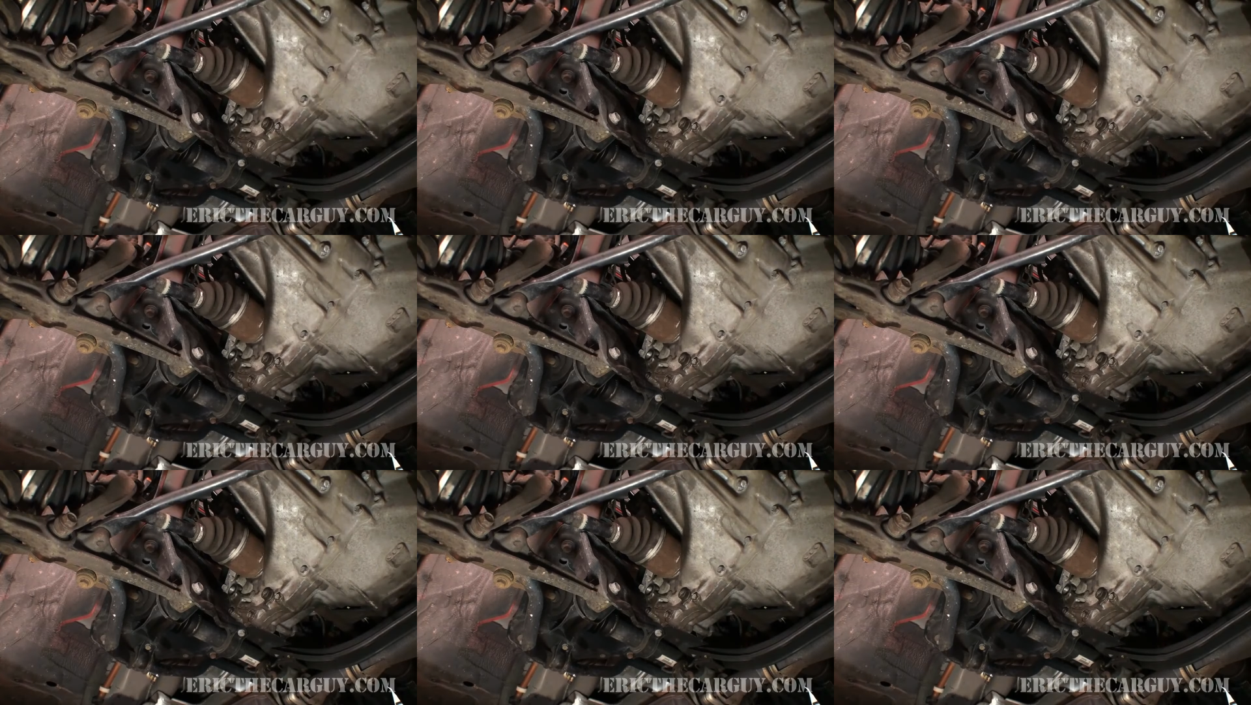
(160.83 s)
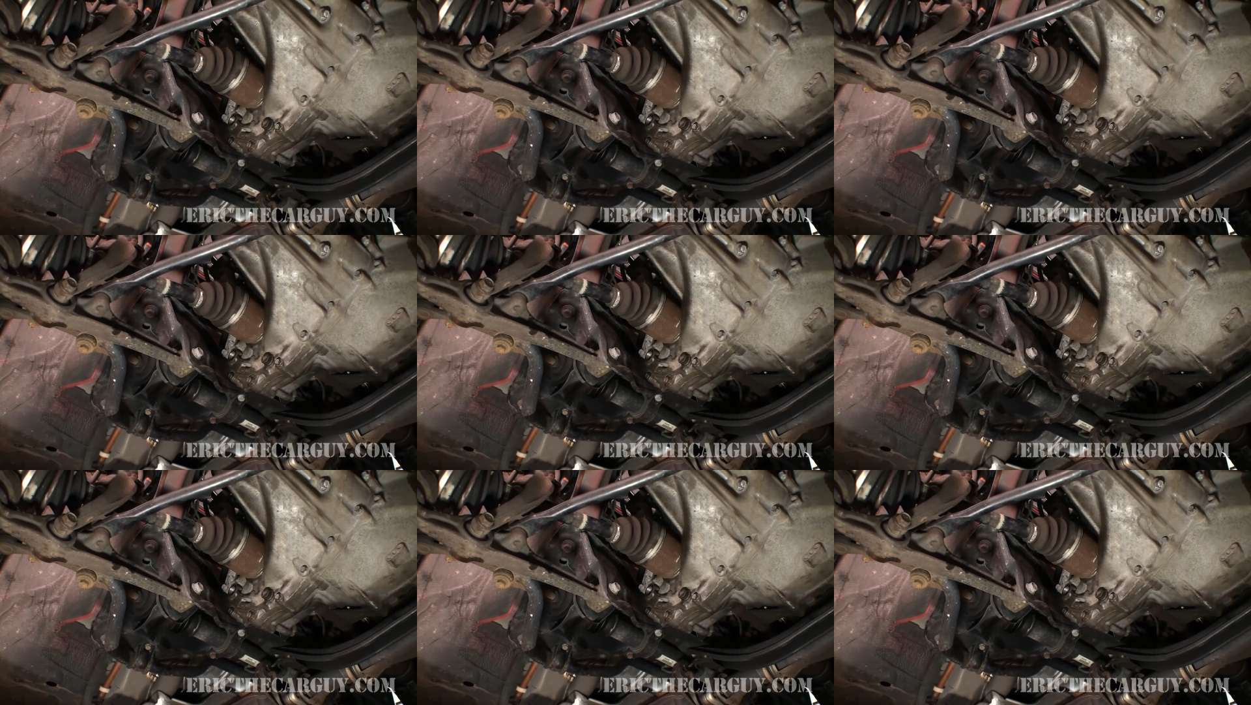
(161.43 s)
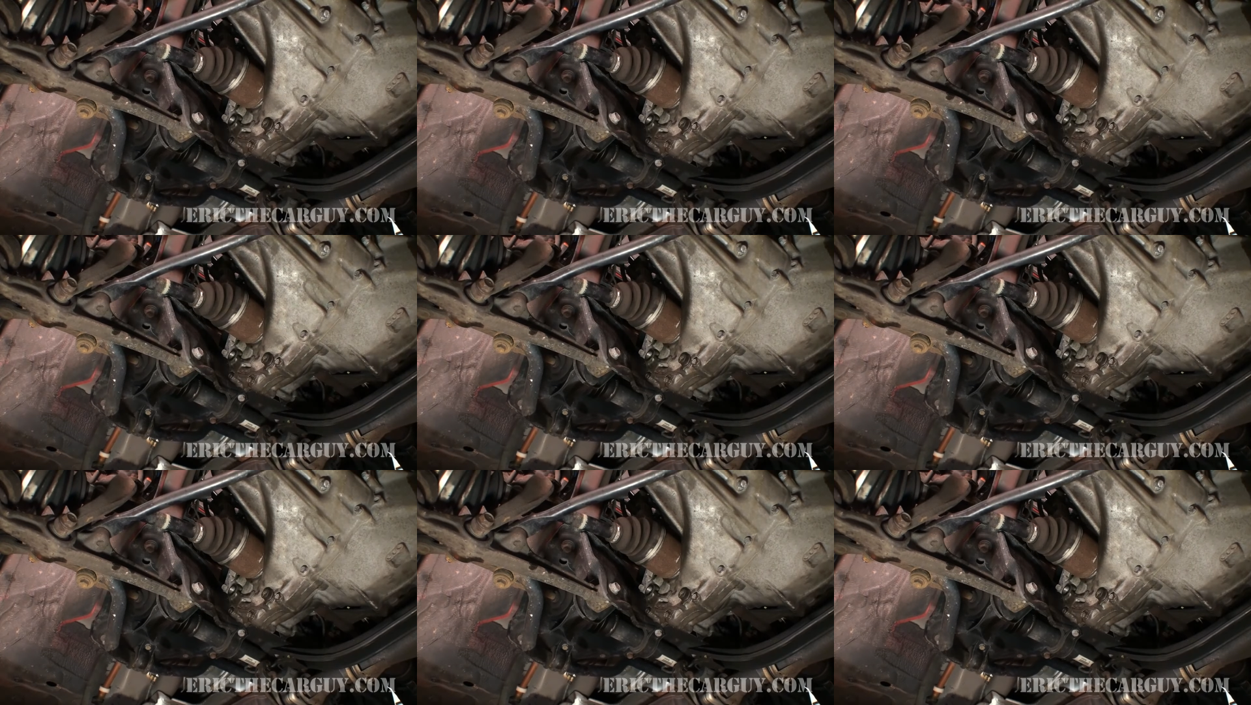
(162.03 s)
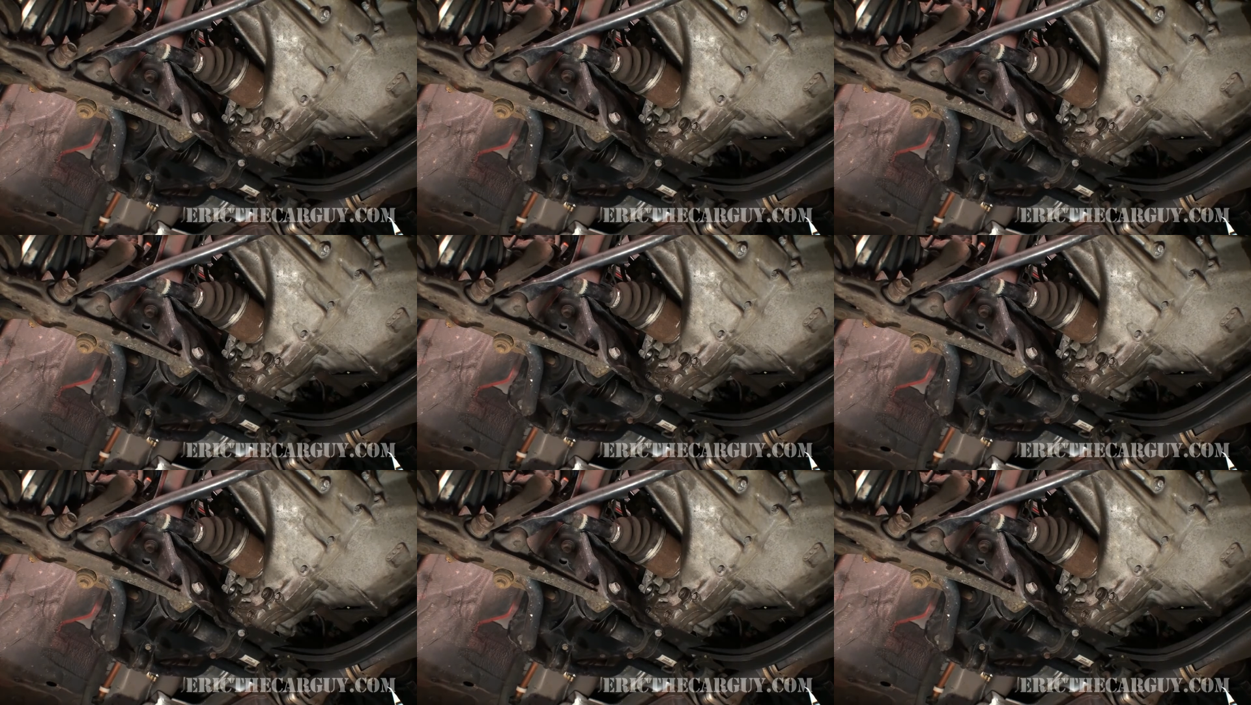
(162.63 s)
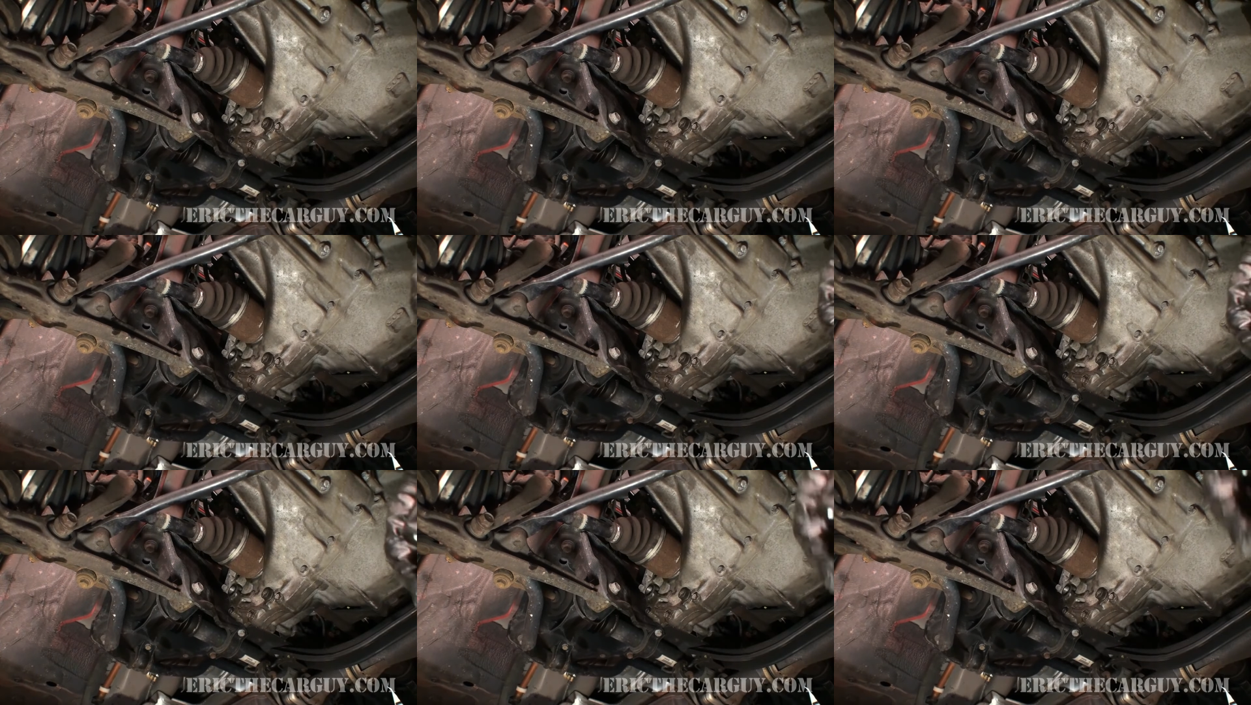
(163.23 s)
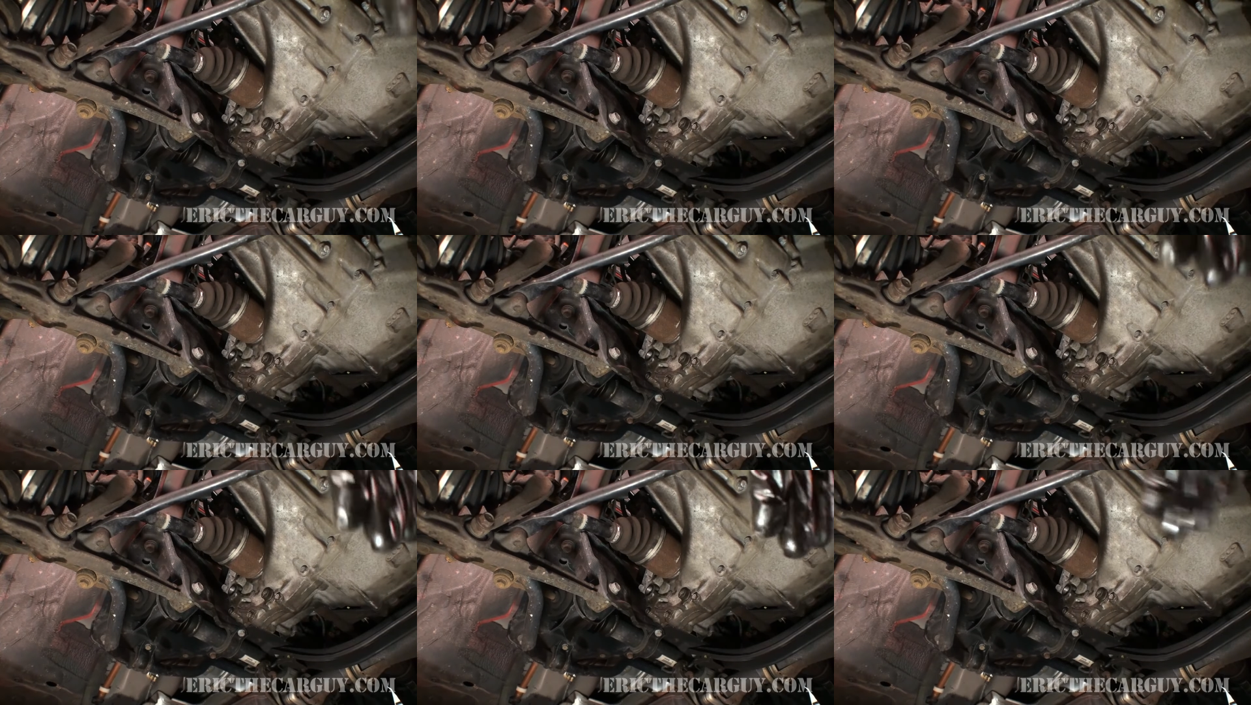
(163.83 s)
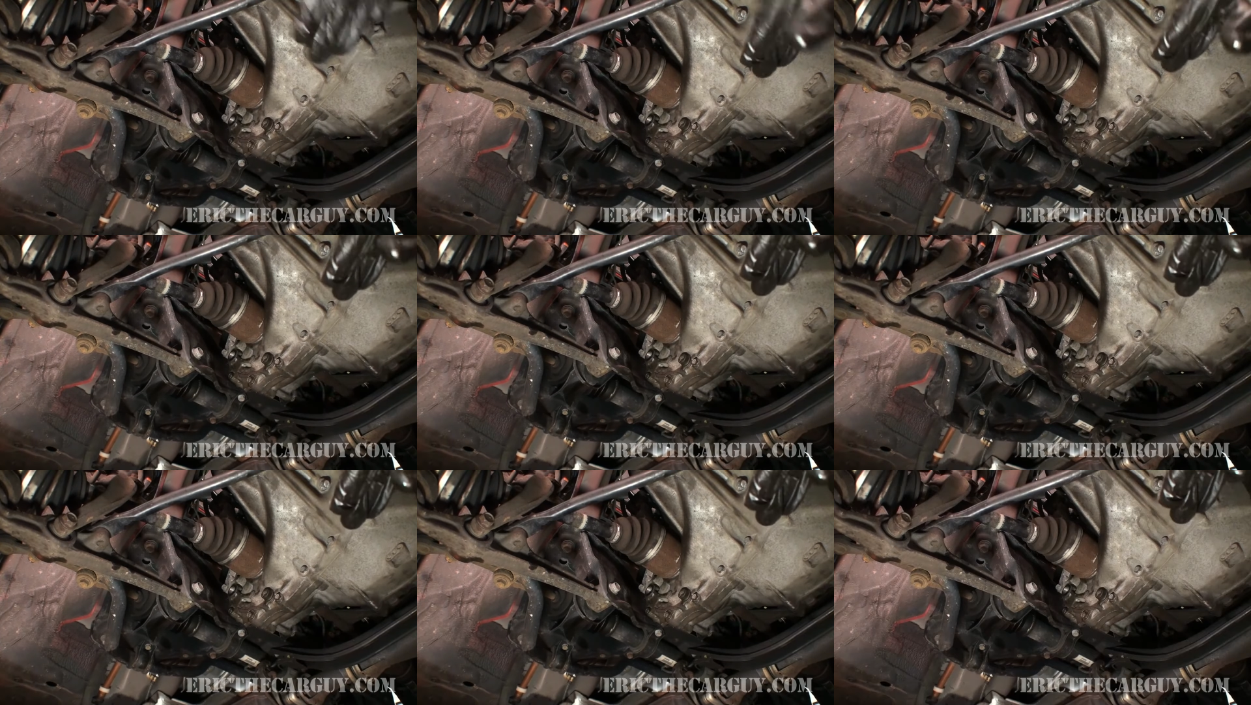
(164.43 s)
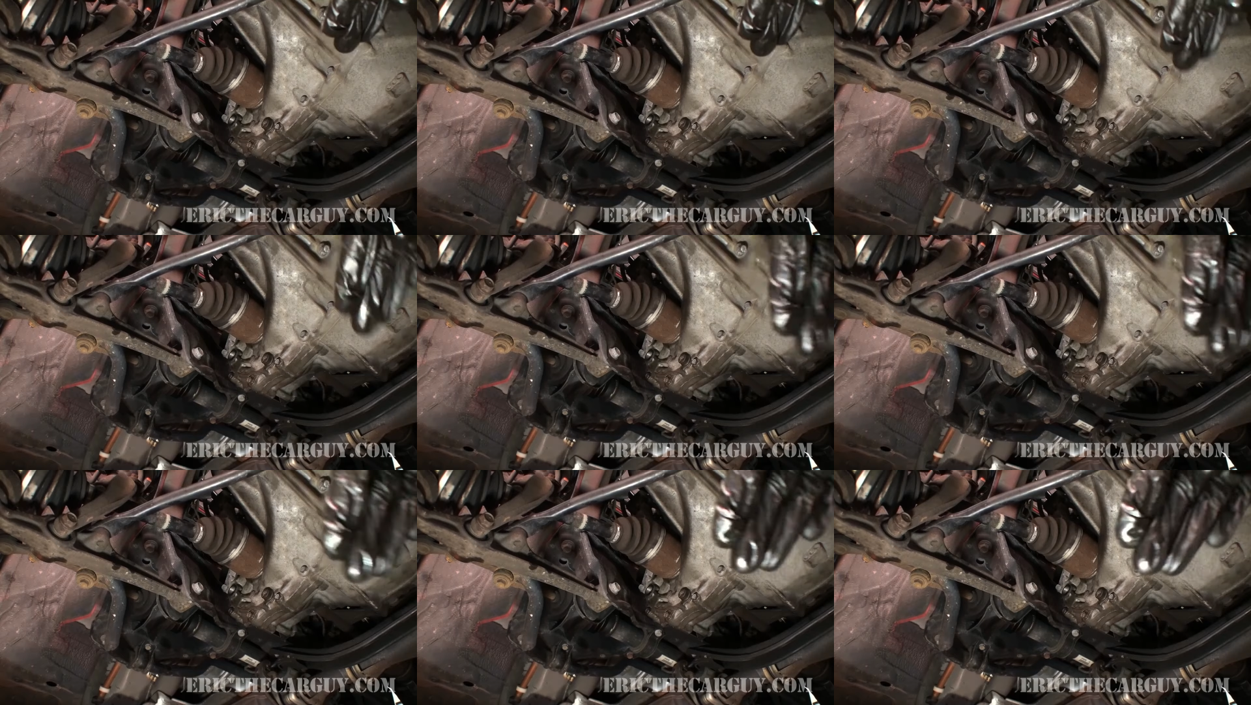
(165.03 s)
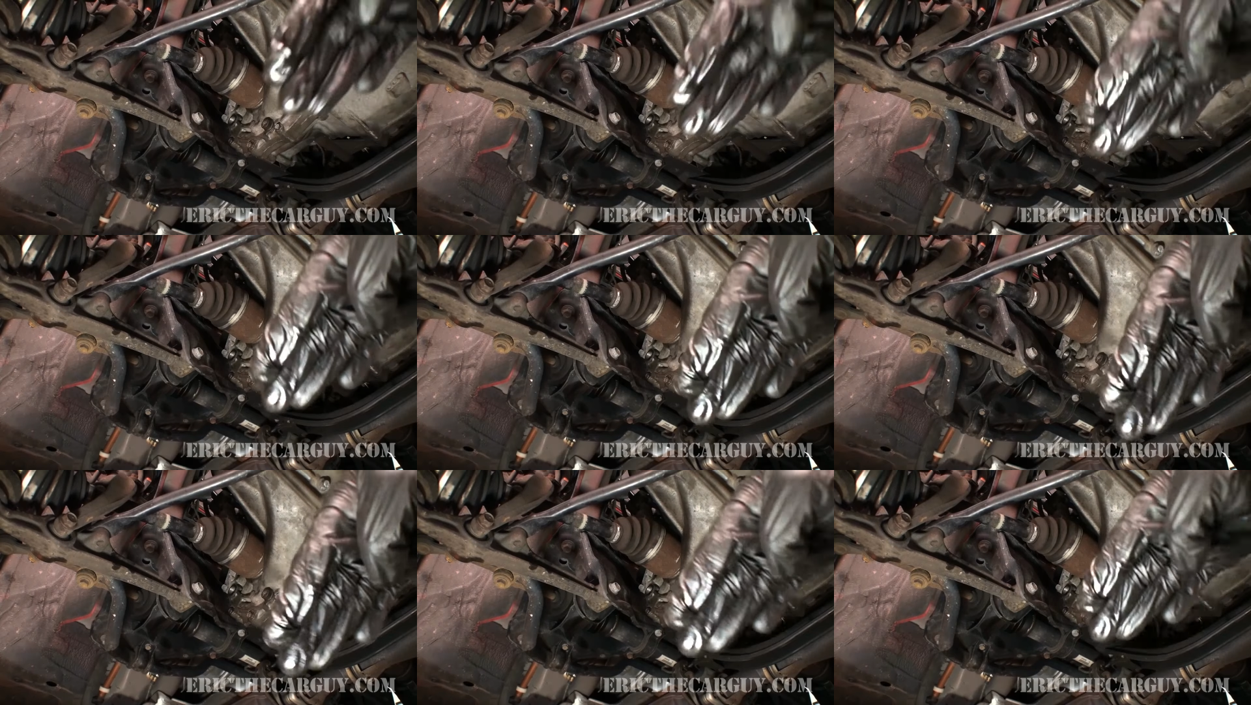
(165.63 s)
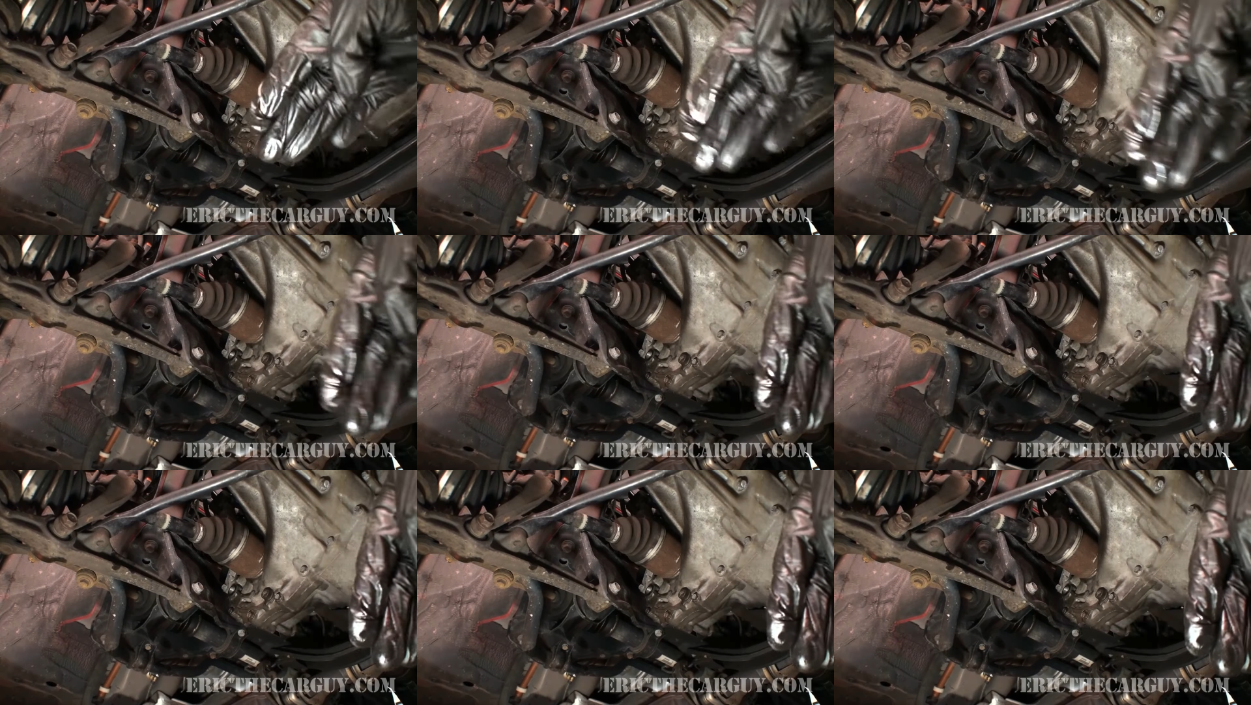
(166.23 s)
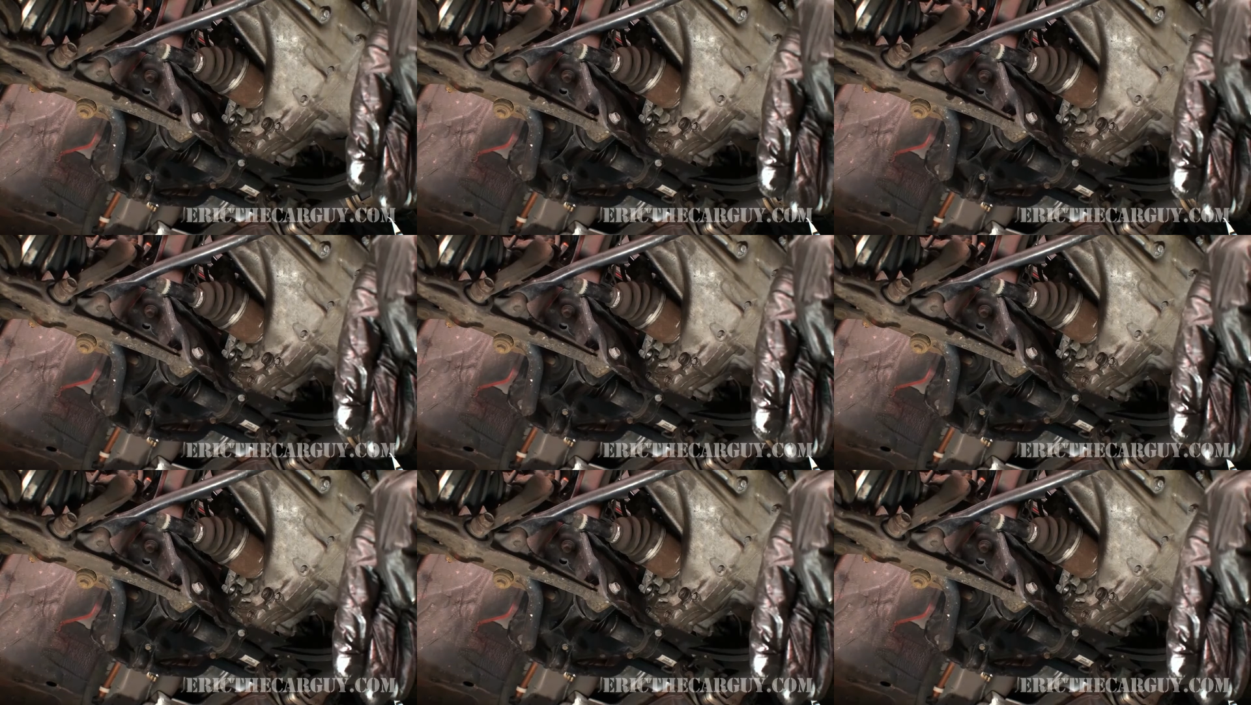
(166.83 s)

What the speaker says: (no speaker visible)